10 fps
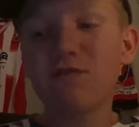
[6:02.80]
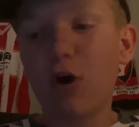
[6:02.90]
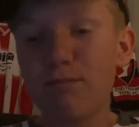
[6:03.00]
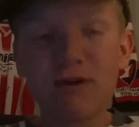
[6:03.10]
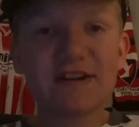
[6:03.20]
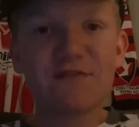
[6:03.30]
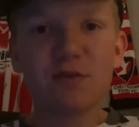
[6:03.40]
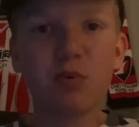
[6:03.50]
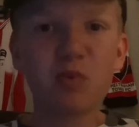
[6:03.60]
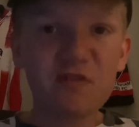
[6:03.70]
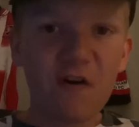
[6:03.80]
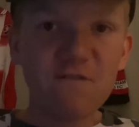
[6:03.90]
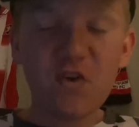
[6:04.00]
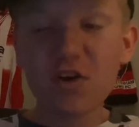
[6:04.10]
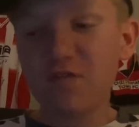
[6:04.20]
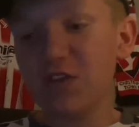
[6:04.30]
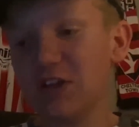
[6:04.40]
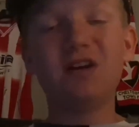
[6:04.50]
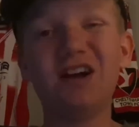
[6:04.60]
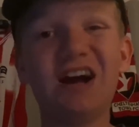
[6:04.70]
to press for the ball, we've got to fight for
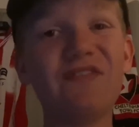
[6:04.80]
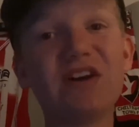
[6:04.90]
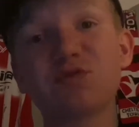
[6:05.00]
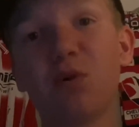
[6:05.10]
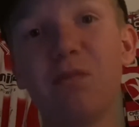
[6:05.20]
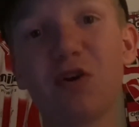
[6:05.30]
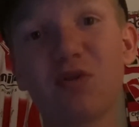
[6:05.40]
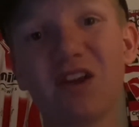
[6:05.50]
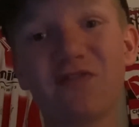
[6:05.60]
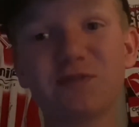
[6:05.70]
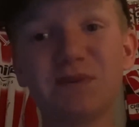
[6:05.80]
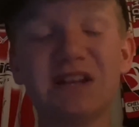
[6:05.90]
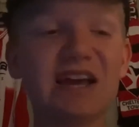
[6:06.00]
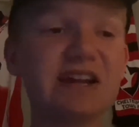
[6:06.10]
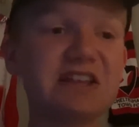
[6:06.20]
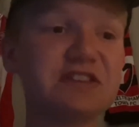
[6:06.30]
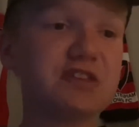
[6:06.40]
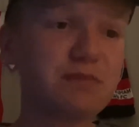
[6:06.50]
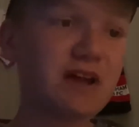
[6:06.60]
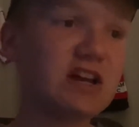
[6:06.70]
this. And that's what Michael Duff has been laying into the
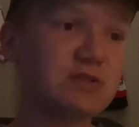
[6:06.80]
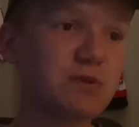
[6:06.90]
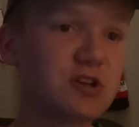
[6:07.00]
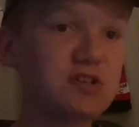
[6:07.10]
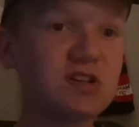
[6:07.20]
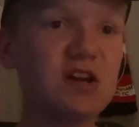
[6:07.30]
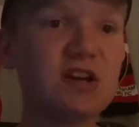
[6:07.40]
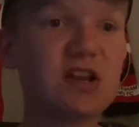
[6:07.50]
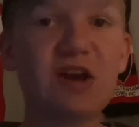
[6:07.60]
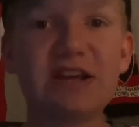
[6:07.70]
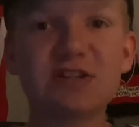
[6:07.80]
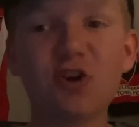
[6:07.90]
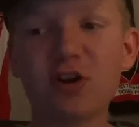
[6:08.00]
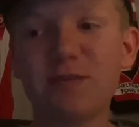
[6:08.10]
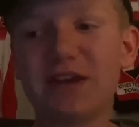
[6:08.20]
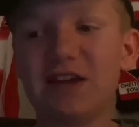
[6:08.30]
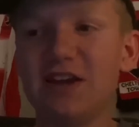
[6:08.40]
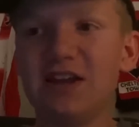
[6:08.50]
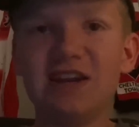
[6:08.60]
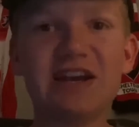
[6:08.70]
players, because, you know, it's not going to be
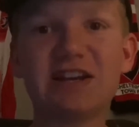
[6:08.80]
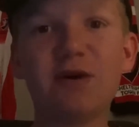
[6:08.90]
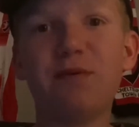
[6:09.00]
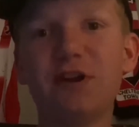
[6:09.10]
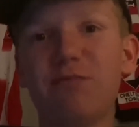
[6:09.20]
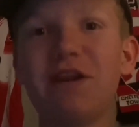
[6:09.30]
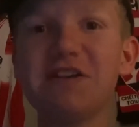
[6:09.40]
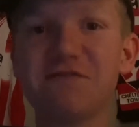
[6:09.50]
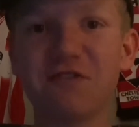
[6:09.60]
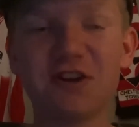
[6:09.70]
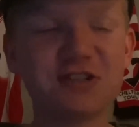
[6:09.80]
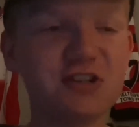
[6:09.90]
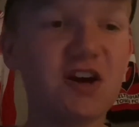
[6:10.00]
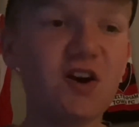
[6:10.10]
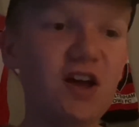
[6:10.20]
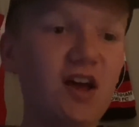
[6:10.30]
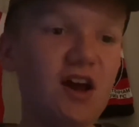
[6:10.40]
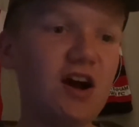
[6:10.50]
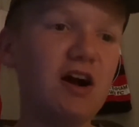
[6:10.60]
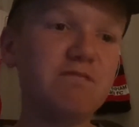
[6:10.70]
laid up on a plate for us, you know.
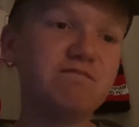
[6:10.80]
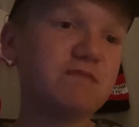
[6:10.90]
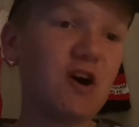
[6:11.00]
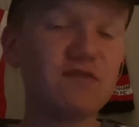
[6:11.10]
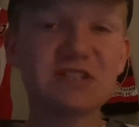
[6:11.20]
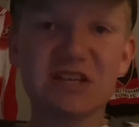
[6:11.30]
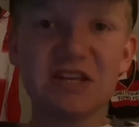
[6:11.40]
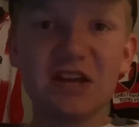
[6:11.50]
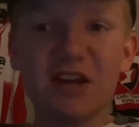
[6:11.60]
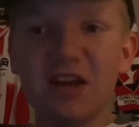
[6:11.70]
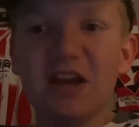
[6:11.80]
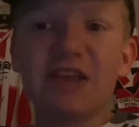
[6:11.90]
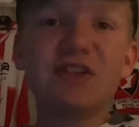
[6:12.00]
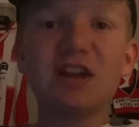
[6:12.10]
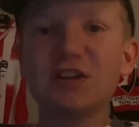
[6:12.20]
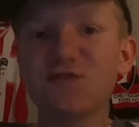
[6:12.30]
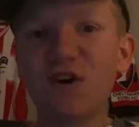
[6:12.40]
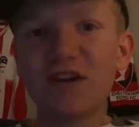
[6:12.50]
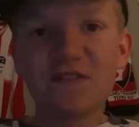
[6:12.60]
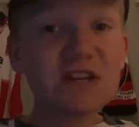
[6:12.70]
Obviously, in the last
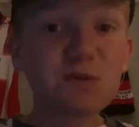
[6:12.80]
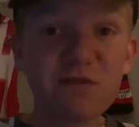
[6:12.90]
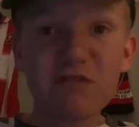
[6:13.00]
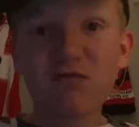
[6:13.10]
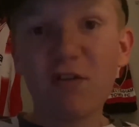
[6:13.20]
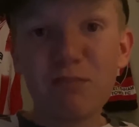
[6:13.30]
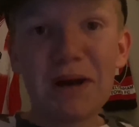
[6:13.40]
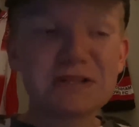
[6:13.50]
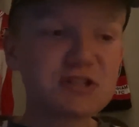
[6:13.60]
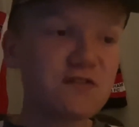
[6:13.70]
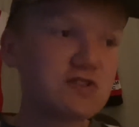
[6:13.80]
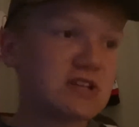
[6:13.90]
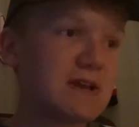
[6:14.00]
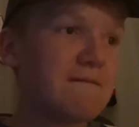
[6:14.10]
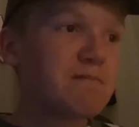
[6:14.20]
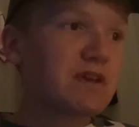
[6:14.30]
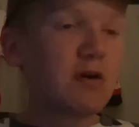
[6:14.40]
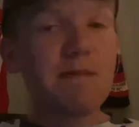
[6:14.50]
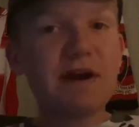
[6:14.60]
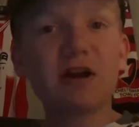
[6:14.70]
5 years, we've had rough patches, obviously,
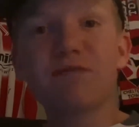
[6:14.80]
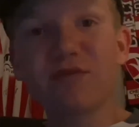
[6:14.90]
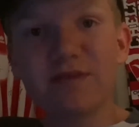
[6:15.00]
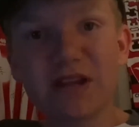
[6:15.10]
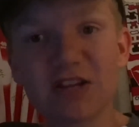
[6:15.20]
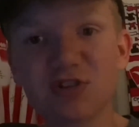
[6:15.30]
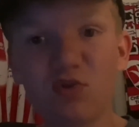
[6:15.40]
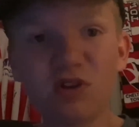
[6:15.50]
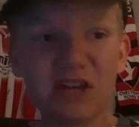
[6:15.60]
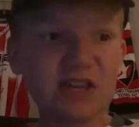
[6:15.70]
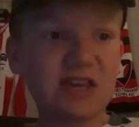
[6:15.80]
coming back up from the National League,